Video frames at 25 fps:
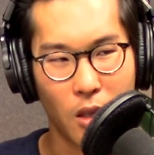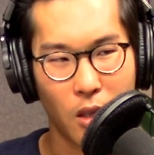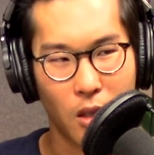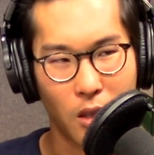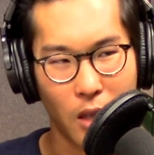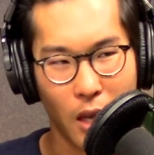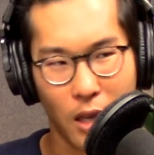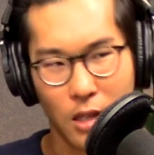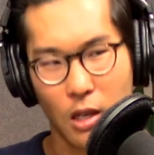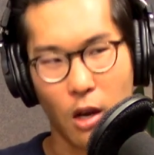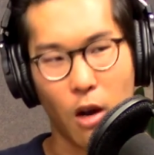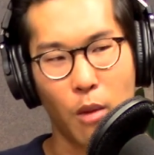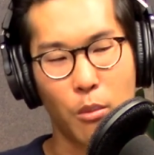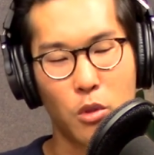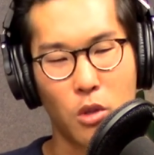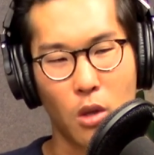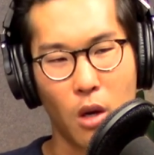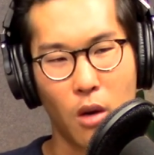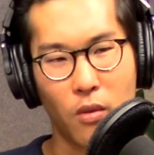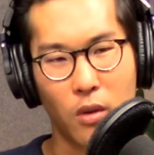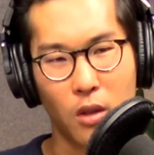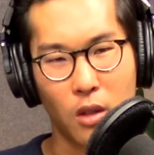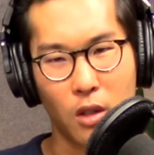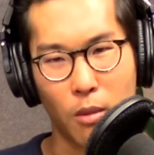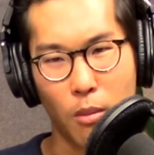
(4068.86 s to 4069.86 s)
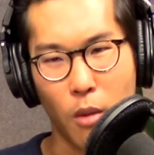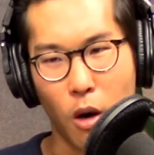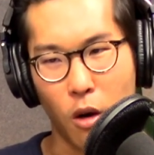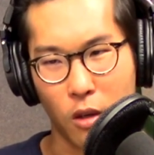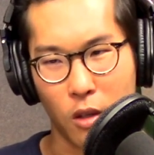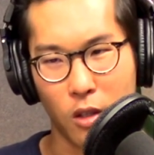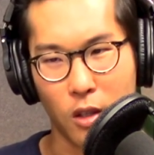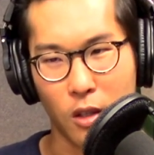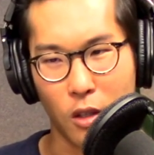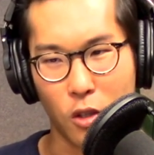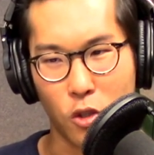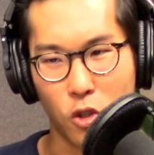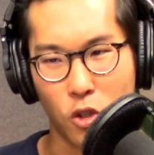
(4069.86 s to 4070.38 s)
how I'm solving the
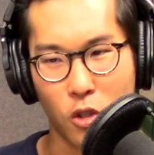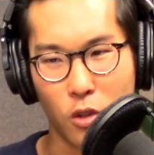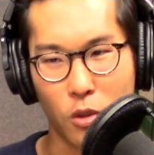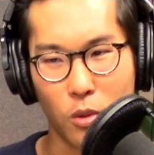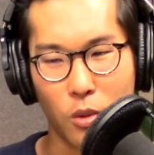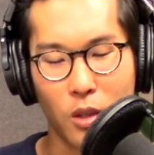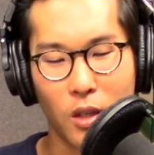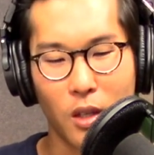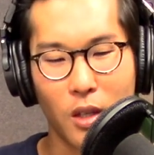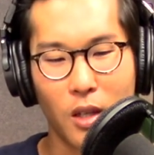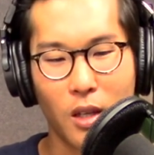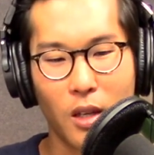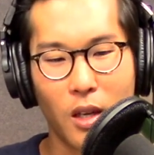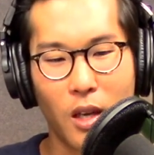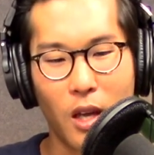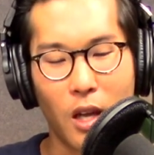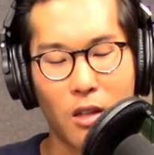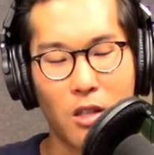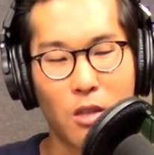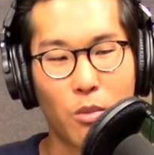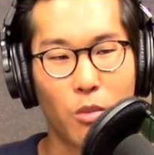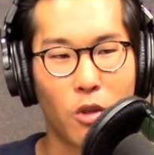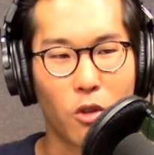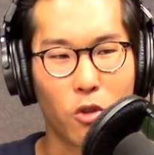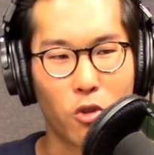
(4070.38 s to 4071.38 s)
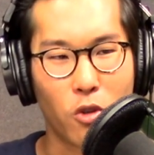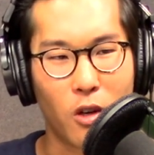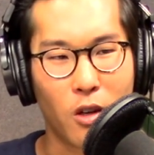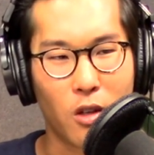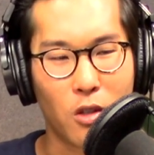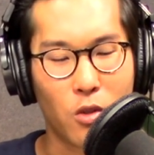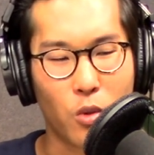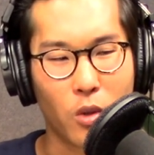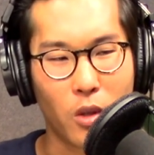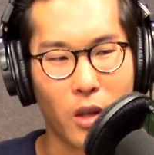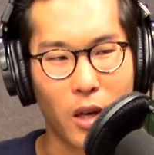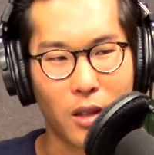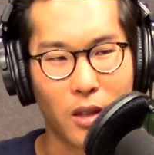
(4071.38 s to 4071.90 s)
marketing issue. And some of the critics
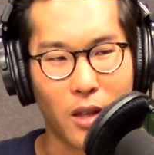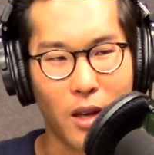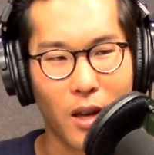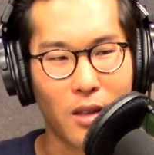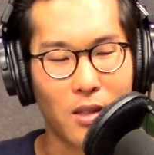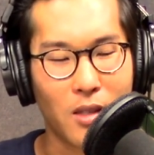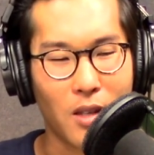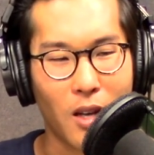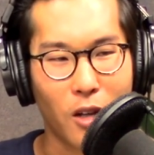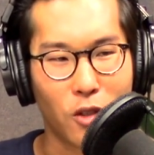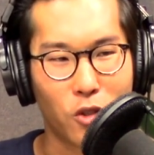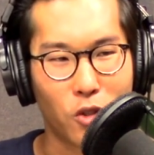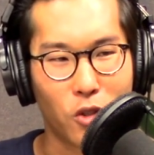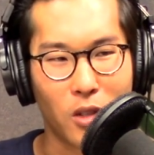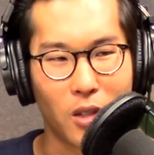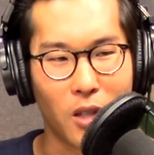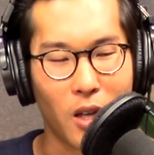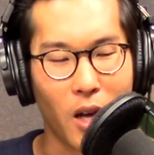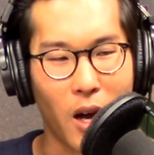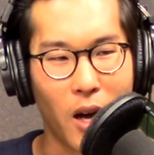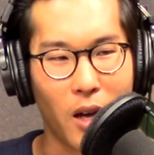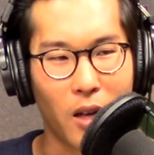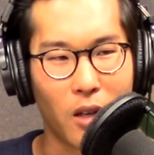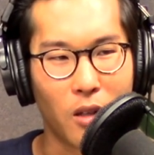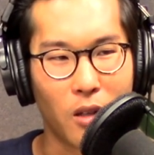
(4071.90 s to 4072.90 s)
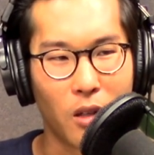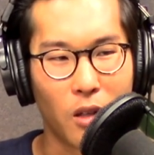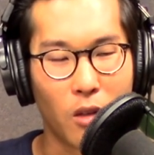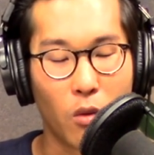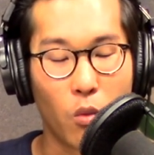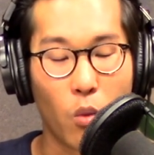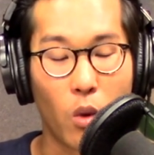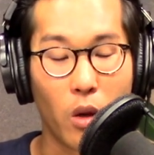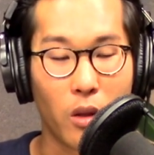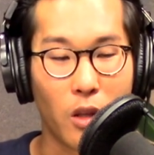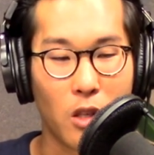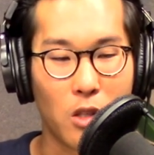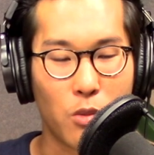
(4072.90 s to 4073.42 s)
were like, that's actually not,
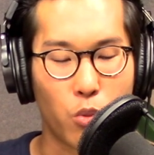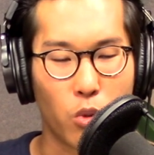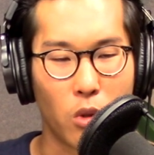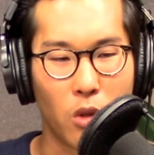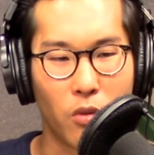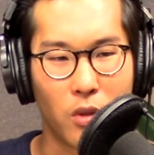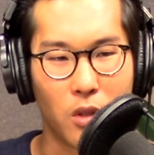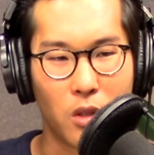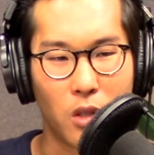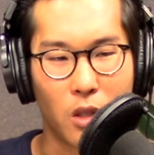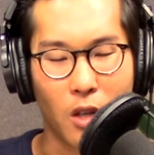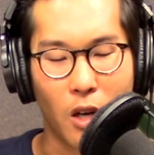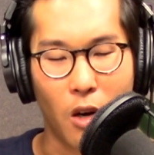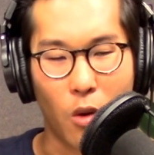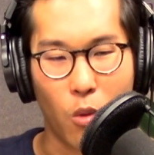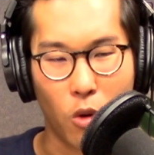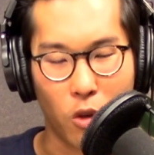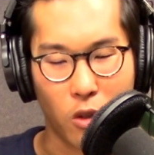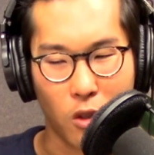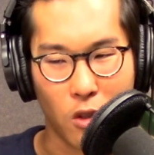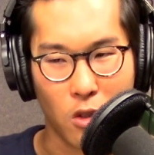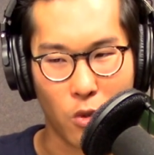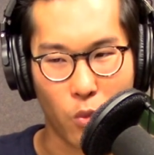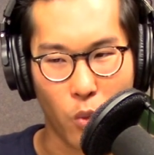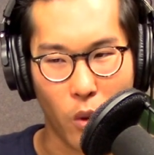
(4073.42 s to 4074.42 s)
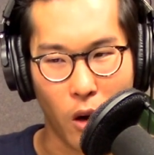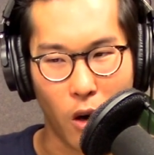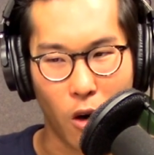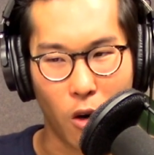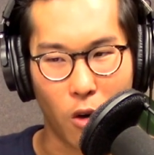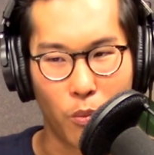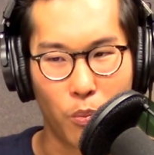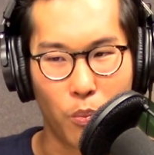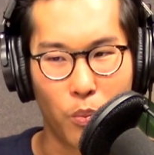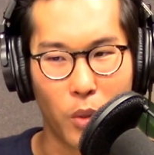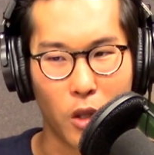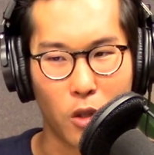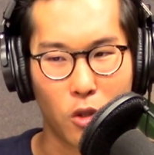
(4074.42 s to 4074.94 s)
one, that's proven to not work as
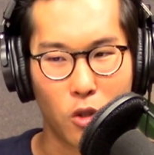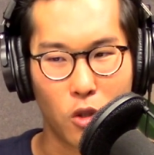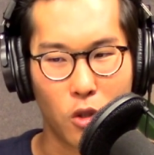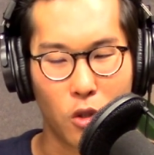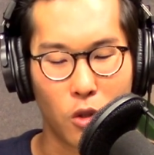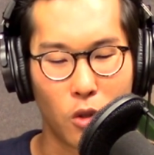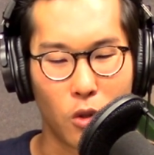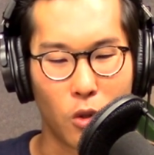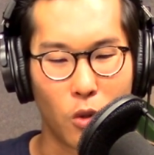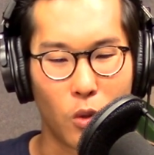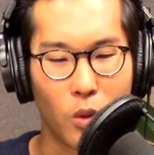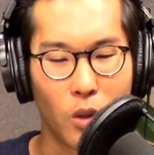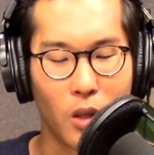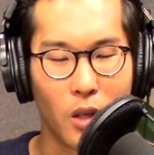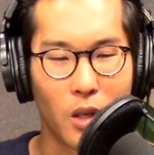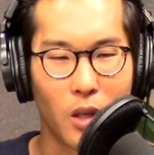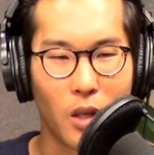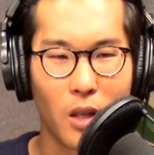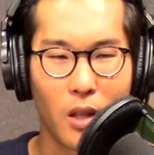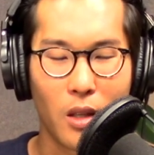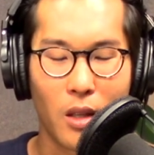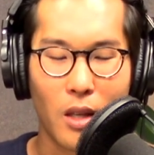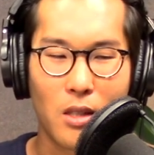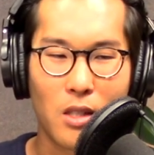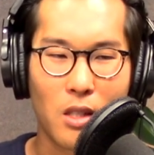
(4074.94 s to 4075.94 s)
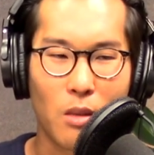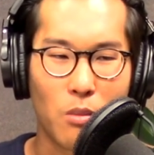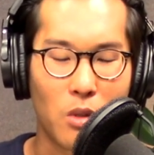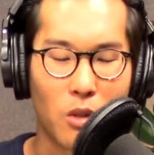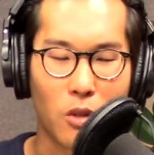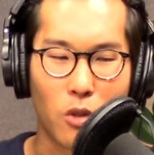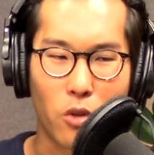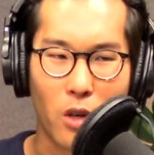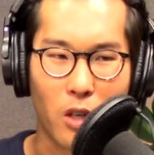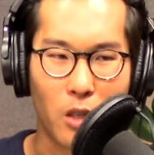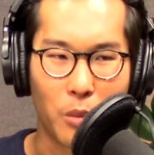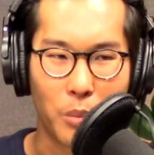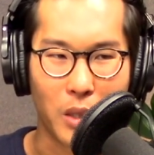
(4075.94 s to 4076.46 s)
well, but two, that seems
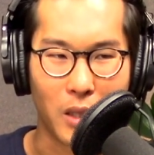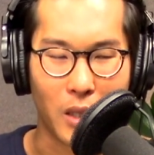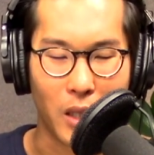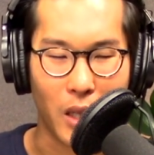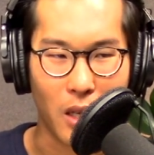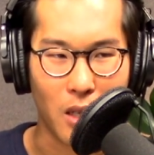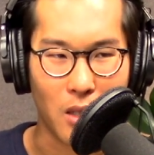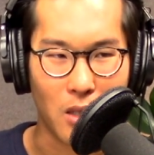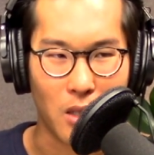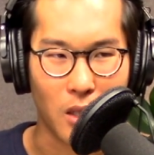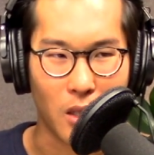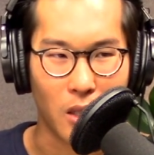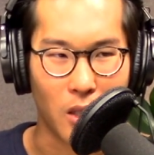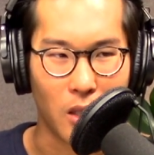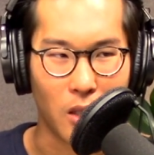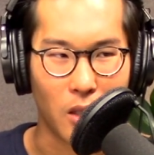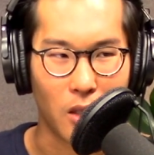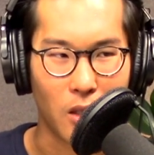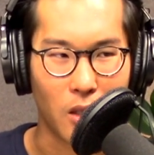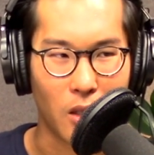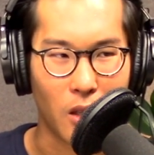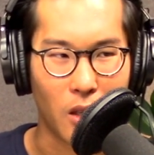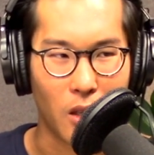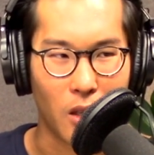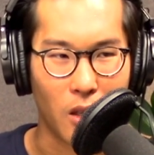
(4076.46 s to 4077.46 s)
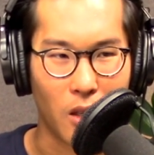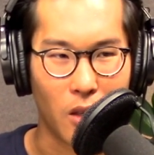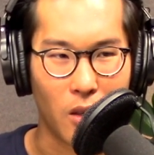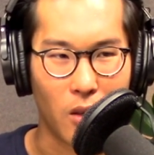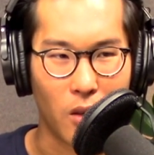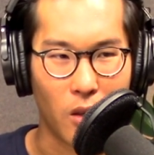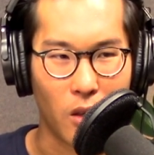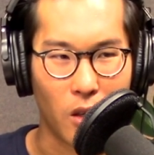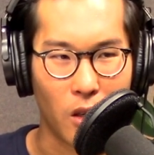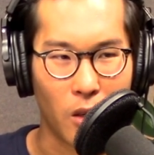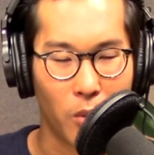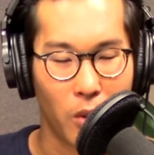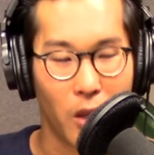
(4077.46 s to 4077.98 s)
incredibly lazy,
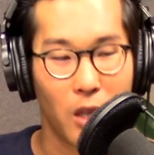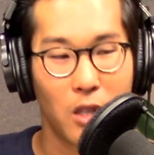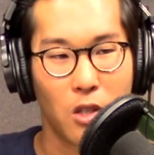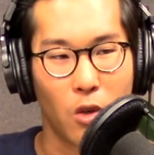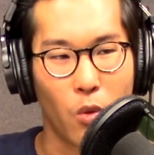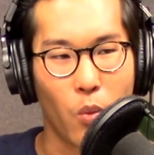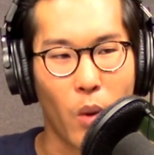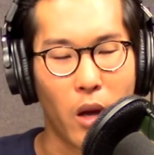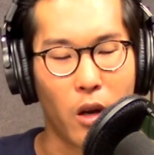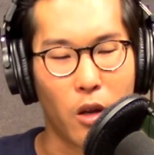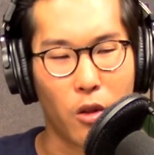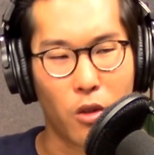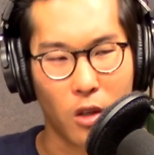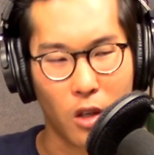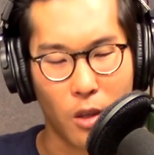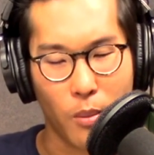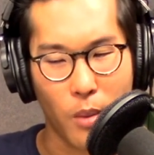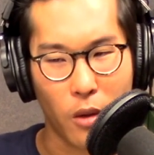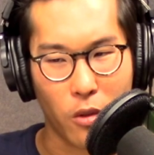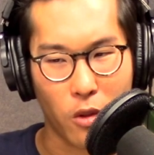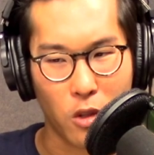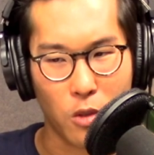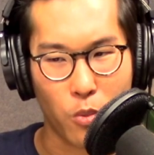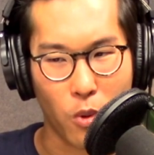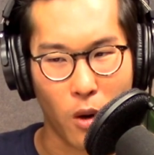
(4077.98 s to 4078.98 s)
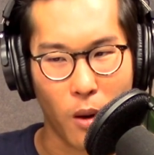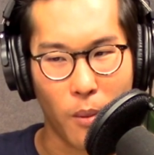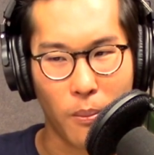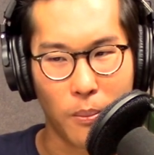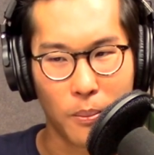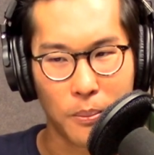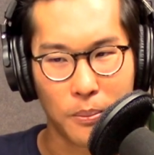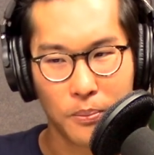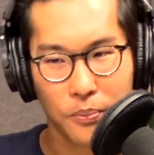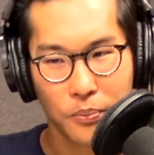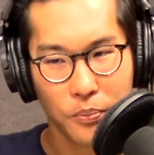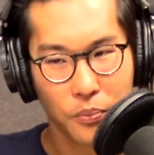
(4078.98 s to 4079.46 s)
a lazy way to think about this problem.